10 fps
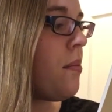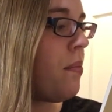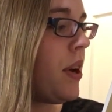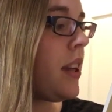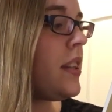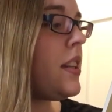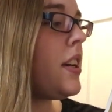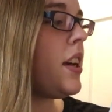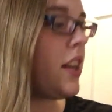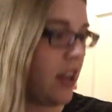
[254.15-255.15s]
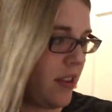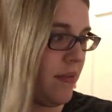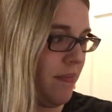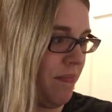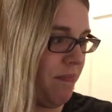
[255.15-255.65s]
Bach to Hutta.
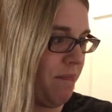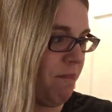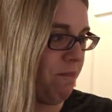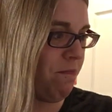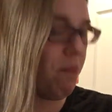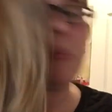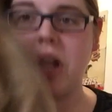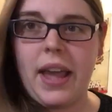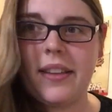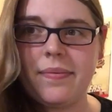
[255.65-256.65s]
Play.